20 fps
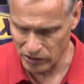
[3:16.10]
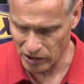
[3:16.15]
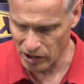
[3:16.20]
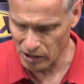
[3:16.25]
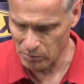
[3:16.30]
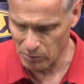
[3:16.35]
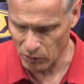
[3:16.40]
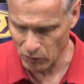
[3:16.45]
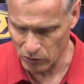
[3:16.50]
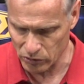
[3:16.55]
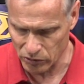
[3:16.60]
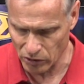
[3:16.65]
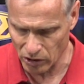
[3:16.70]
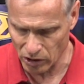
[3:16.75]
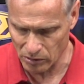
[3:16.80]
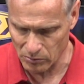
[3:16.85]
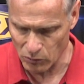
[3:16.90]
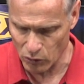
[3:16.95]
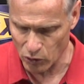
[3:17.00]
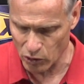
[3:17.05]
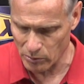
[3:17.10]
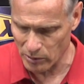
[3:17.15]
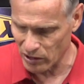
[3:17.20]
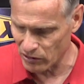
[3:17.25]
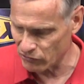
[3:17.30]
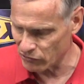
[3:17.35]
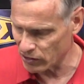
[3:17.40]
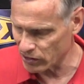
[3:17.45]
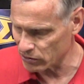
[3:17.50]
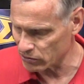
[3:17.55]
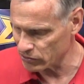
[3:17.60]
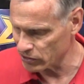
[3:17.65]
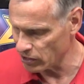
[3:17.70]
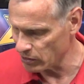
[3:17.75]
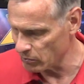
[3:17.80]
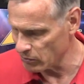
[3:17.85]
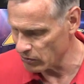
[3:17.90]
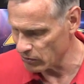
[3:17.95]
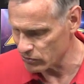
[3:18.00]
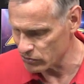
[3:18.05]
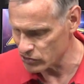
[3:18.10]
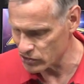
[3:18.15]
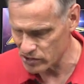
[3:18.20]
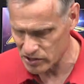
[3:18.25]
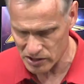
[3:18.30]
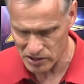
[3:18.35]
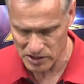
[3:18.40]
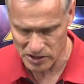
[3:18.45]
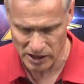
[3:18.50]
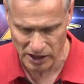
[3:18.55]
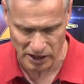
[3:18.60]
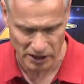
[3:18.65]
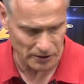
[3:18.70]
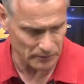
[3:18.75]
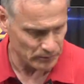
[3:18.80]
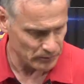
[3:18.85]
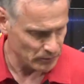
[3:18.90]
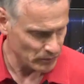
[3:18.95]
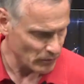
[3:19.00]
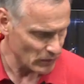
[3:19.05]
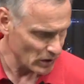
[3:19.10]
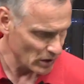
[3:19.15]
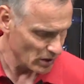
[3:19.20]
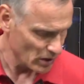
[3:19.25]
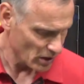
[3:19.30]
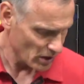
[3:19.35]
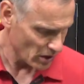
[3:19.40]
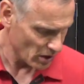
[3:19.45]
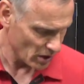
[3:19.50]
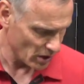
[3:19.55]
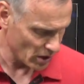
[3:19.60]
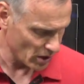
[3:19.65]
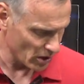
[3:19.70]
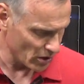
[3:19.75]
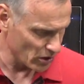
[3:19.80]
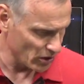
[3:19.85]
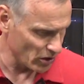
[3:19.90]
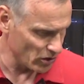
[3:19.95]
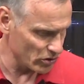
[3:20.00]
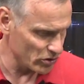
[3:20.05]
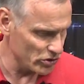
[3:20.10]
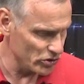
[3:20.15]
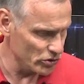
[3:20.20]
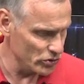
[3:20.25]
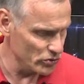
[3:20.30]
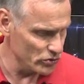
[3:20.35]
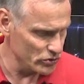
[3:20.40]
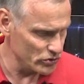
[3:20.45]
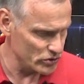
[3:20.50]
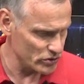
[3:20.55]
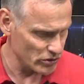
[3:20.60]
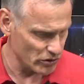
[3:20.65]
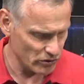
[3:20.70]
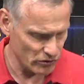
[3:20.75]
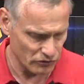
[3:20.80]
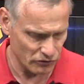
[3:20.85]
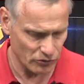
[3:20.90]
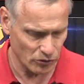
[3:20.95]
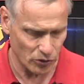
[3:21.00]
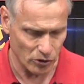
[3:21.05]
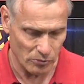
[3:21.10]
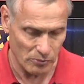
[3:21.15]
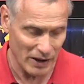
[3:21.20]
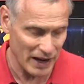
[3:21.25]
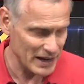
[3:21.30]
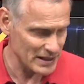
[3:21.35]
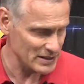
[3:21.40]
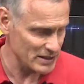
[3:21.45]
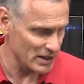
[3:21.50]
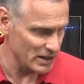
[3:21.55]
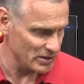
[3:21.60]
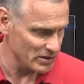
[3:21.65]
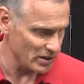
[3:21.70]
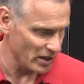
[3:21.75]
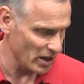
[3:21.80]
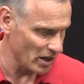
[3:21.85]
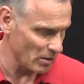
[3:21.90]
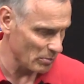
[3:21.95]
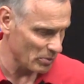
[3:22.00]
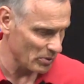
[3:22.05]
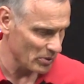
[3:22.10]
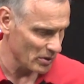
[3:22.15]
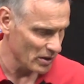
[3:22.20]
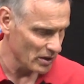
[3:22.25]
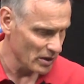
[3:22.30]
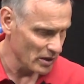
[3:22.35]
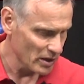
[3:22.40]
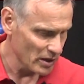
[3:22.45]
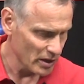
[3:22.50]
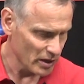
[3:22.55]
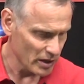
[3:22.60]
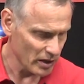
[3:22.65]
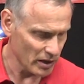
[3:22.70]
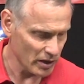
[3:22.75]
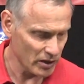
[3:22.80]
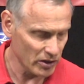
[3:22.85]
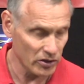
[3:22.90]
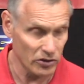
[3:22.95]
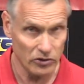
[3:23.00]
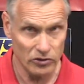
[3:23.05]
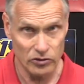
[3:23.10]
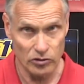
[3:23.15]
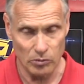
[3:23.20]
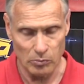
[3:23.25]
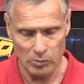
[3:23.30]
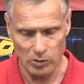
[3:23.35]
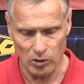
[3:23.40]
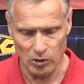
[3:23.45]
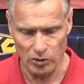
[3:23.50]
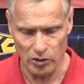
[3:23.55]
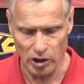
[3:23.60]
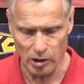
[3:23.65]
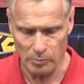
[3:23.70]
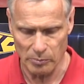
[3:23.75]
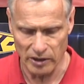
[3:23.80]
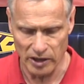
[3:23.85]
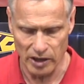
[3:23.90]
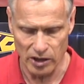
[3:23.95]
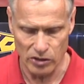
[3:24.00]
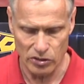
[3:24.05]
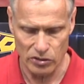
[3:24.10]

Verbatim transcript: tape, and we'll talk more about vinyl tape here in just a second. Uh, another use for masking tape is to build up a